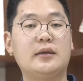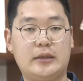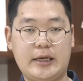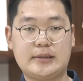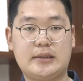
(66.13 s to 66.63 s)

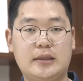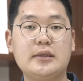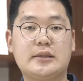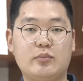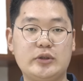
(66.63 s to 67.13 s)
Next,
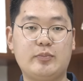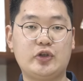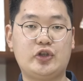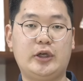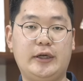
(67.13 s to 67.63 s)
smooth
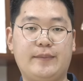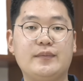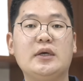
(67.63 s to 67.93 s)
machining.